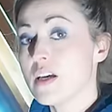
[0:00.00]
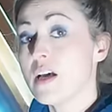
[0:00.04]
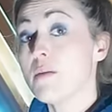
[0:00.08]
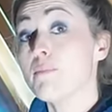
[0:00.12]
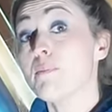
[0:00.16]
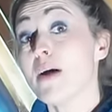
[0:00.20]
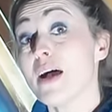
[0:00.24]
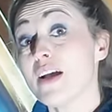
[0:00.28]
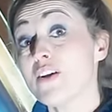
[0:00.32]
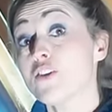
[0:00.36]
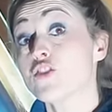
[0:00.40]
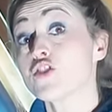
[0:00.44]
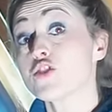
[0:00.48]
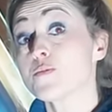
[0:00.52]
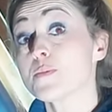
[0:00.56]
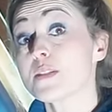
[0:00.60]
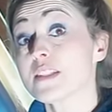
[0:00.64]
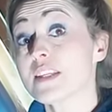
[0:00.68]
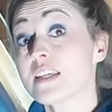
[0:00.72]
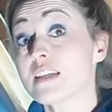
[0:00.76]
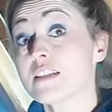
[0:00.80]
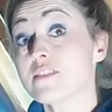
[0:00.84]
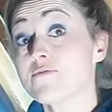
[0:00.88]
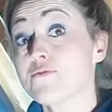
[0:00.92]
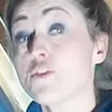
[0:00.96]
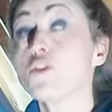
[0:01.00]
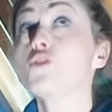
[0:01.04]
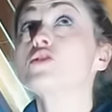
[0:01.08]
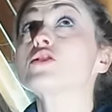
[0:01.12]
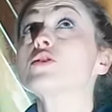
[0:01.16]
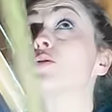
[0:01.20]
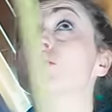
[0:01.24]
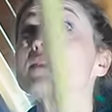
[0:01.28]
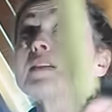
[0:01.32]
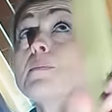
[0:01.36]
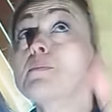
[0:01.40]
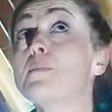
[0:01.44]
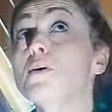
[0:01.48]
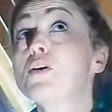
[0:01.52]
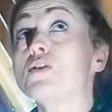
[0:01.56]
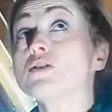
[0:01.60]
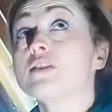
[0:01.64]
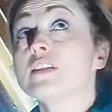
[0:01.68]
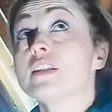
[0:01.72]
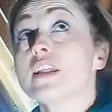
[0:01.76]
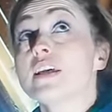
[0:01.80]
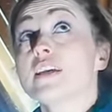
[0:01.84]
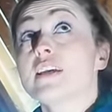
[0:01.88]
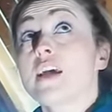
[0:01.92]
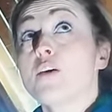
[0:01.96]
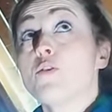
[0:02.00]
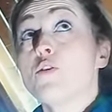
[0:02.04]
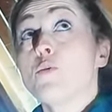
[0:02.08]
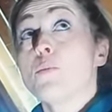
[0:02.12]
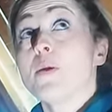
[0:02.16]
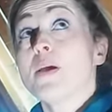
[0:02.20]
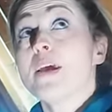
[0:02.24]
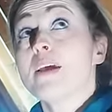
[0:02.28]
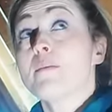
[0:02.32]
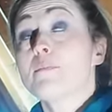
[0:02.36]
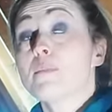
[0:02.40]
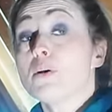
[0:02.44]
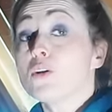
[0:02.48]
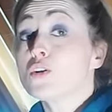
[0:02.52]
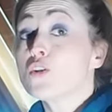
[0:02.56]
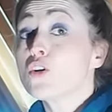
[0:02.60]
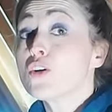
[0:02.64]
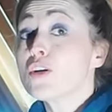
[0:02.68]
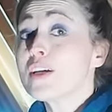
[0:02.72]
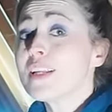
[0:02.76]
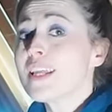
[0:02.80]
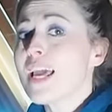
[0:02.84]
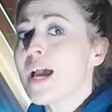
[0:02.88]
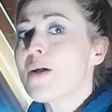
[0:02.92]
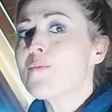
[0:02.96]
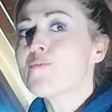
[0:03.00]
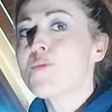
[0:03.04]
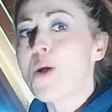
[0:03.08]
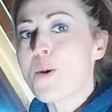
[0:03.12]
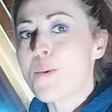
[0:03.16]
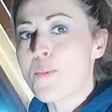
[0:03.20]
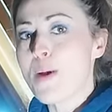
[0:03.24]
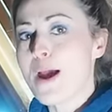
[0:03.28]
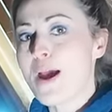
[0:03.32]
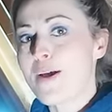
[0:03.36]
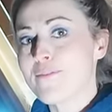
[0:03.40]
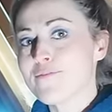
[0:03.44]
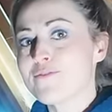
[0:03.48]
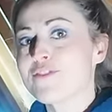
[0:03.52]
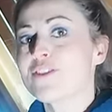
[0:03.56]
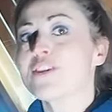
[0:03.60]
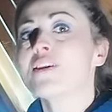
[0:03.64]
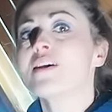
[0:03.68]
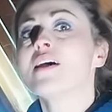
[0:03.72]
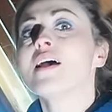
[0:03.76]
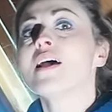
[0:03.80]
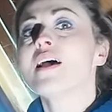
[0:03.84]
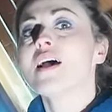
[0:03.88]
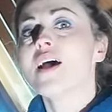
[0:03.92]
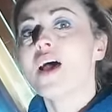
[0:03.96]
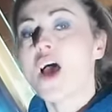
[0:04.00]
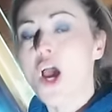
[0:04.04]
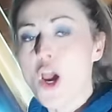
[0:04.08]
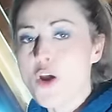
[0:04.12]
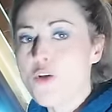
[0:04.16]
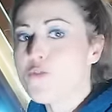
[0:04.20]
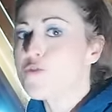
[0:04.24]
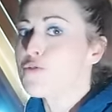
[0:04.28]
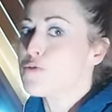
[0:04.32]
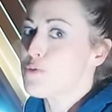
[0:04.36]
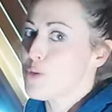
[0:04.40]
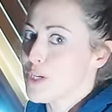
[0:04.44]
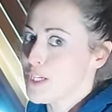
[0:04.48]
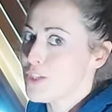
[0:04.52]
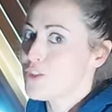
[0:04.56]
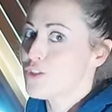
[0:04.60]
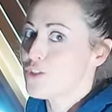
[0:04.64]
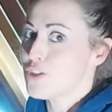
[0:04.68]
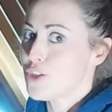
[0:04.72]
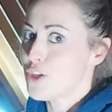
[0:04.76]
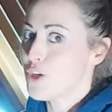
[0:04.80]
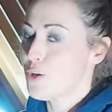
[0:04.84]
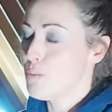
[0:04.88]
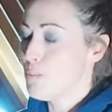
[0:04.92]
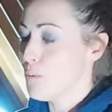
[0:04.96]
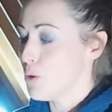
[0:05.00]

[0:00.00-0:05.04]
And my husband's six foot, so it's important I go up here, but luckily I won't have to overreach too